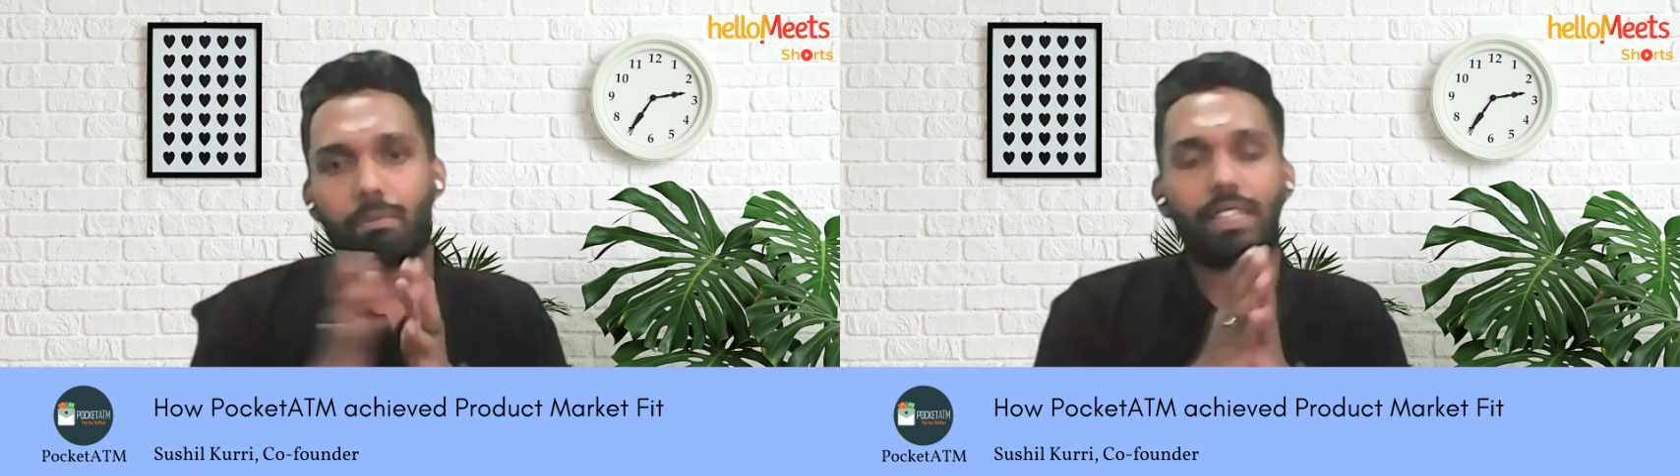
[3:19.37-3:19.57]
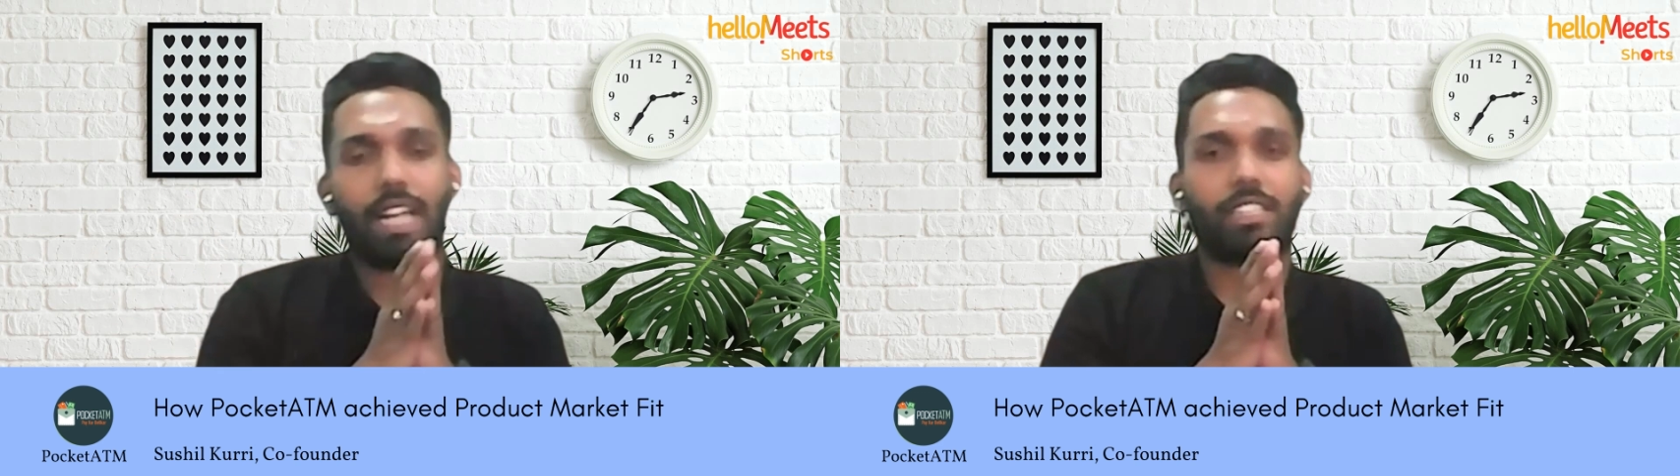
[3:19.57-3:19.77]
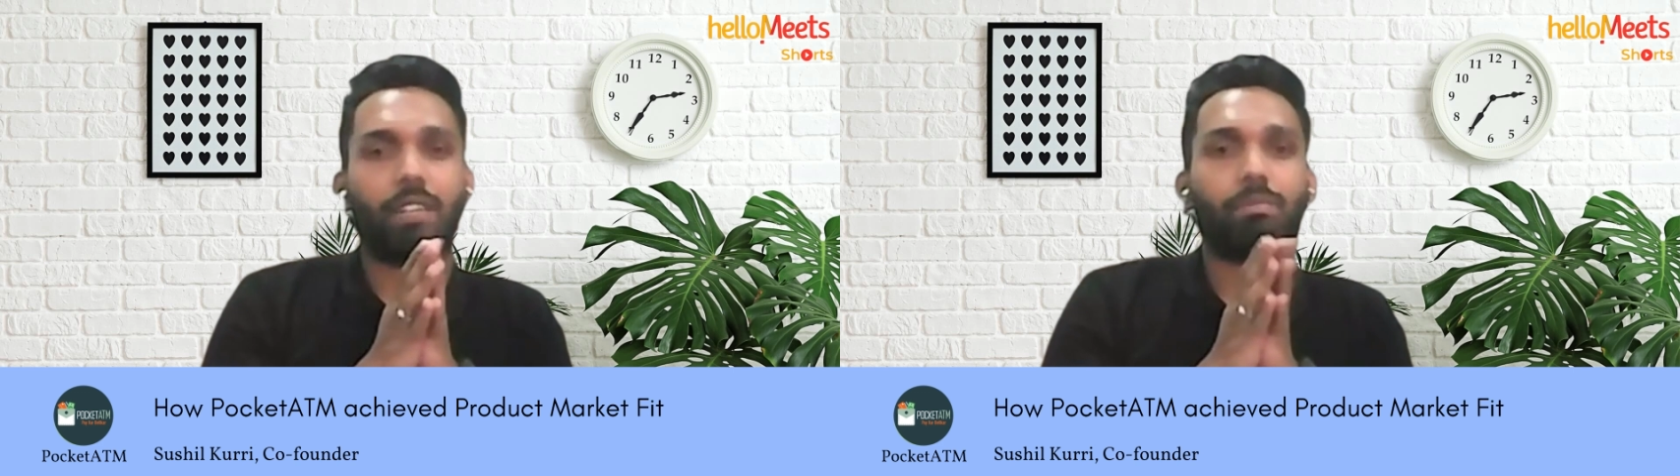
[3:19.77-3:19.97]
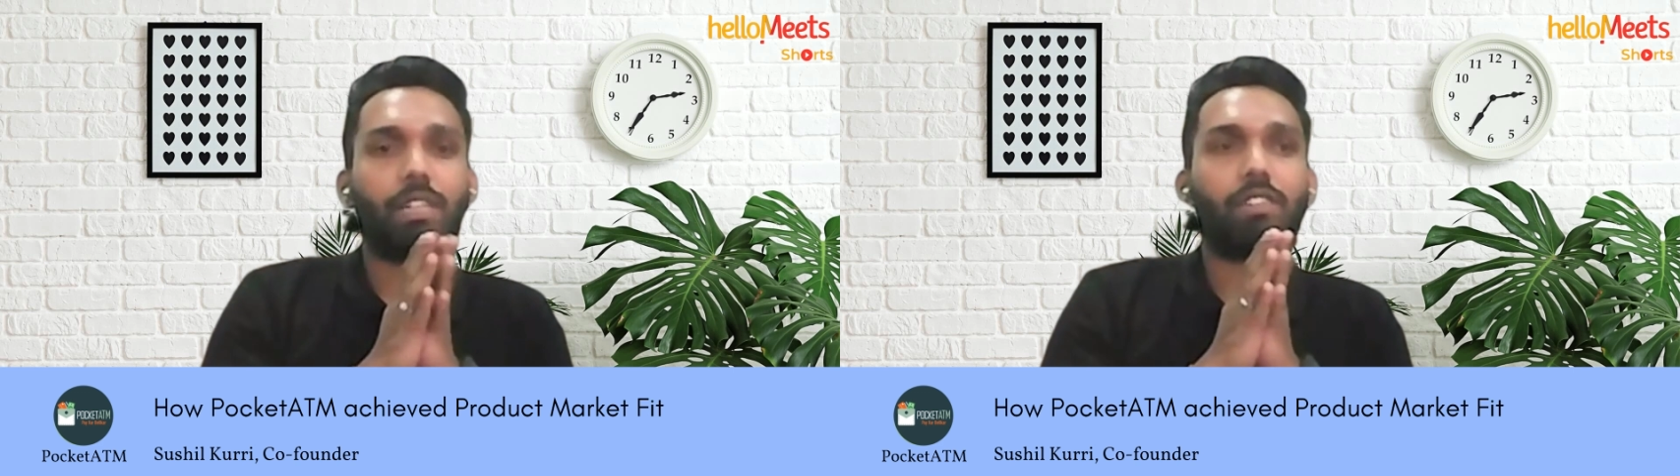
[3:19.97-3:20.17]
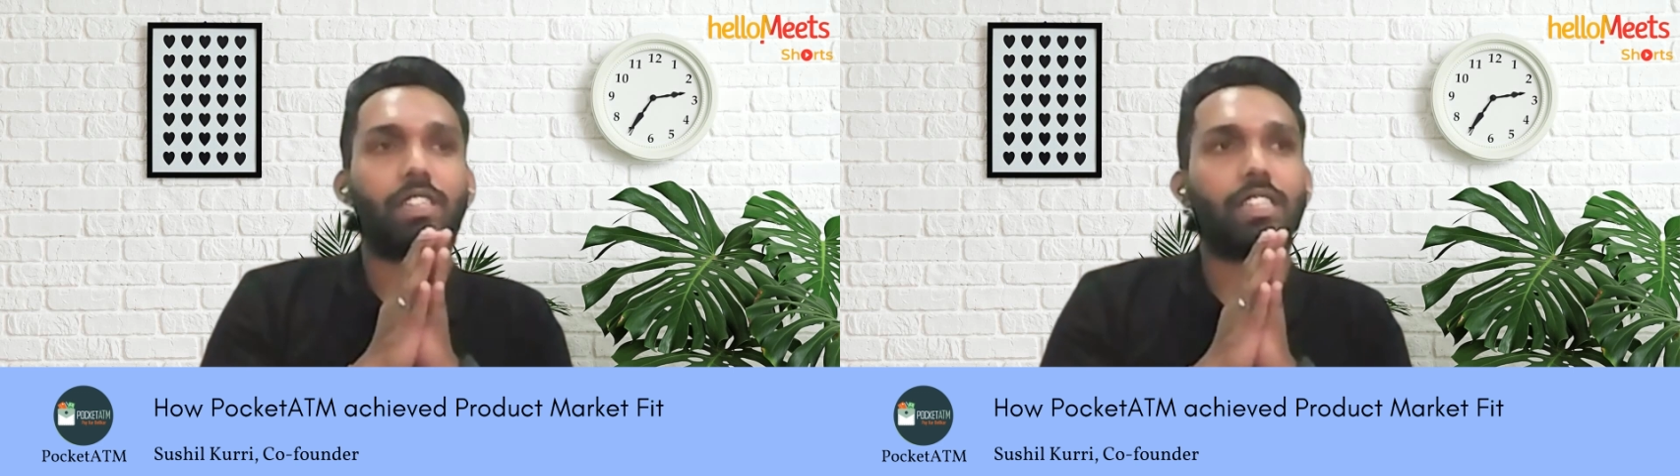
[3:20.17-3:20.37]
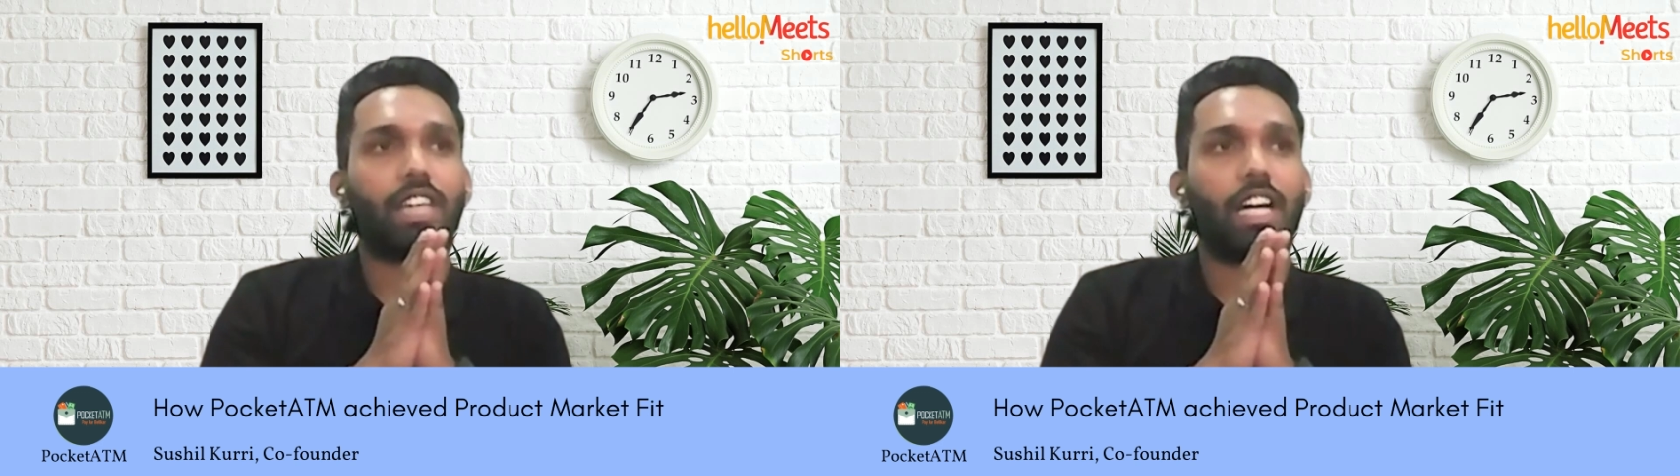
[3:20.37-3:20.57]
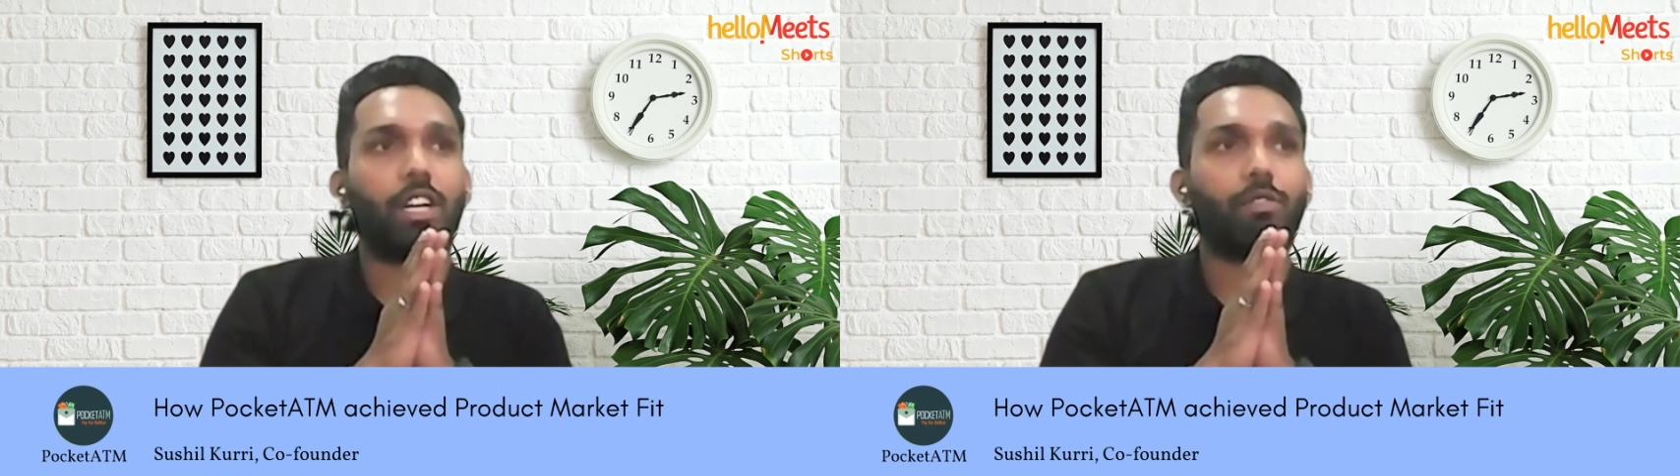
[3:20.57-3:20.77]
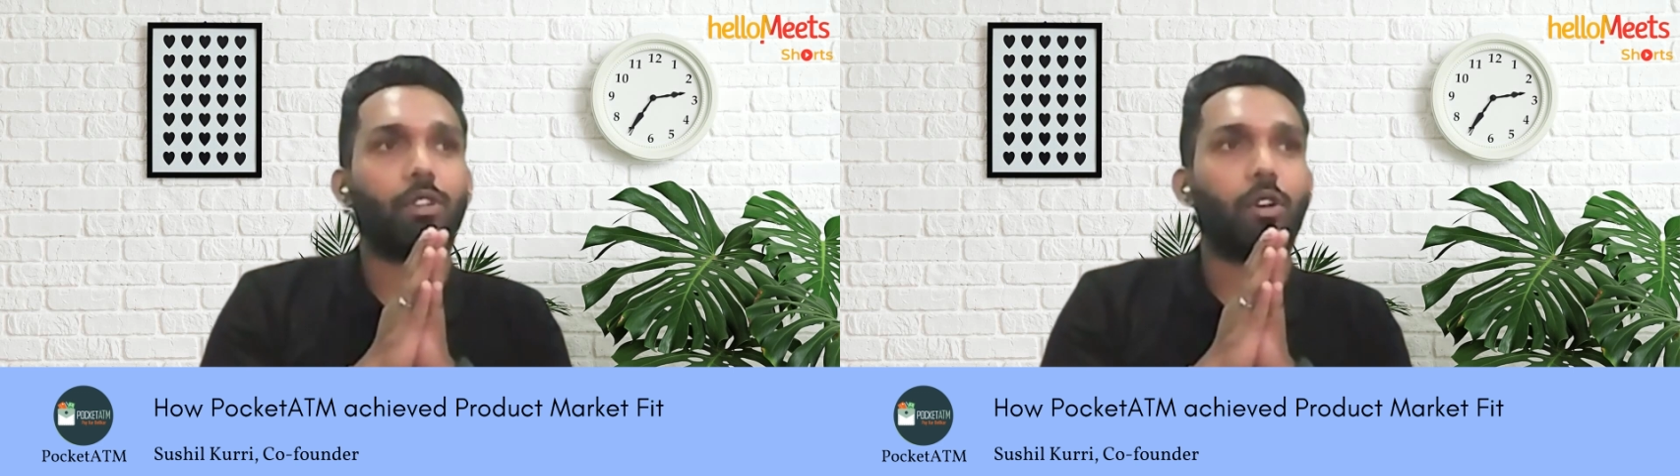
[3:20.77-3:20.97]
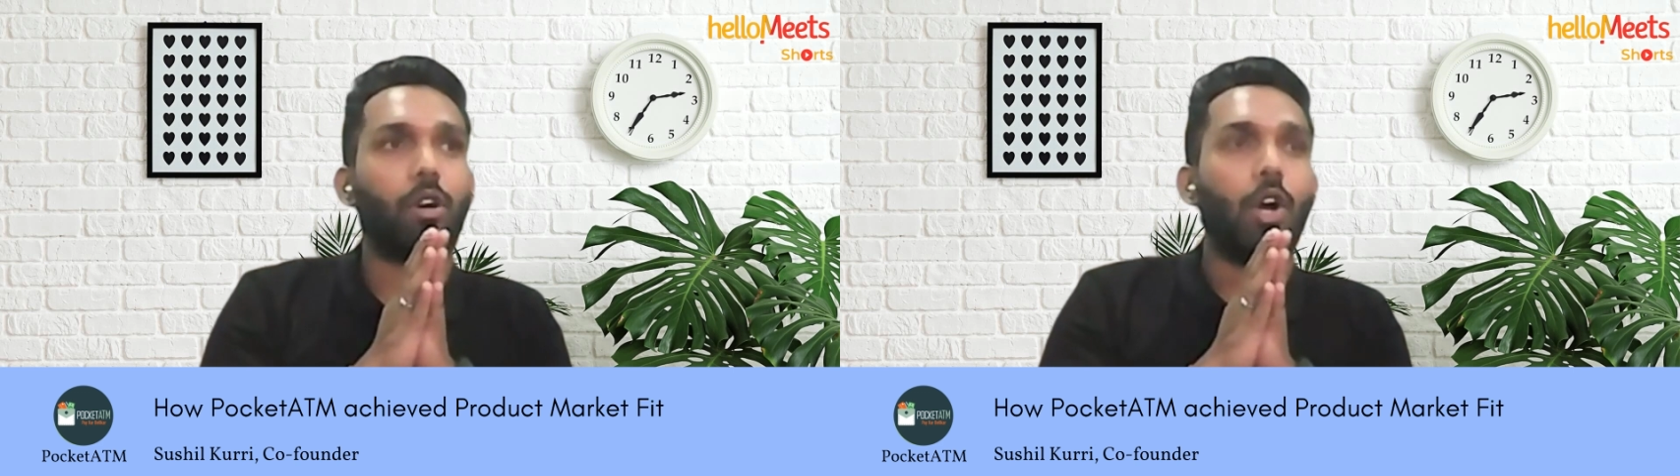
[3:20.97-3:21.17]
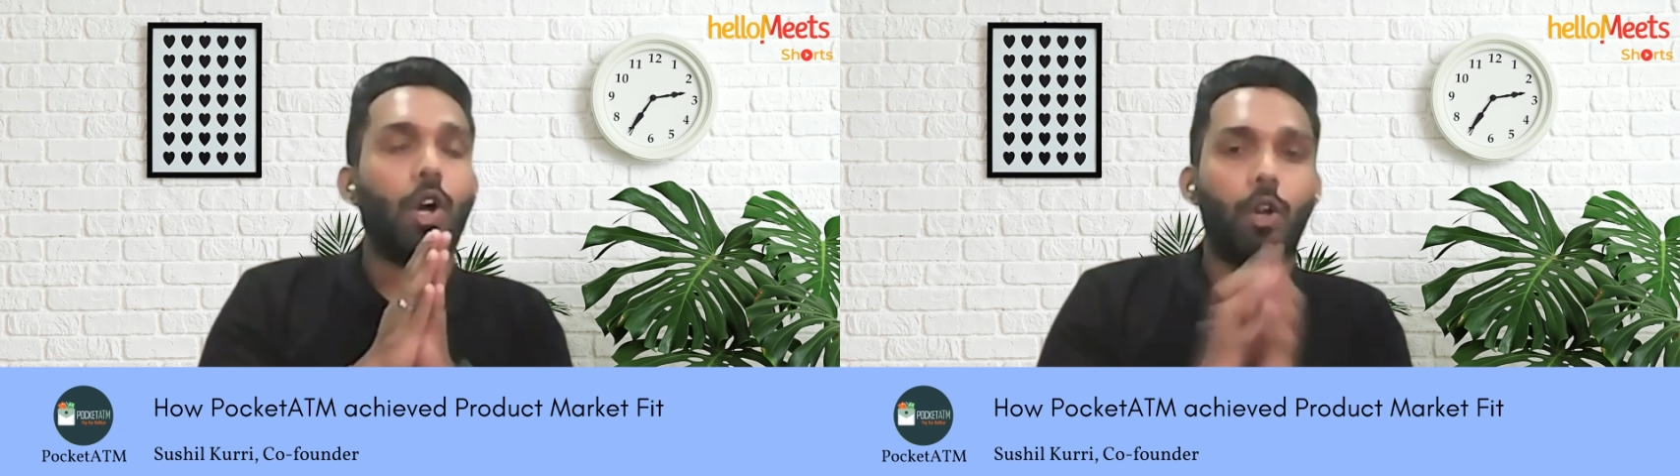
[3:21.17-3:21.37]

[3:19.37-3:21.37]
but that's something which is kind of, you know,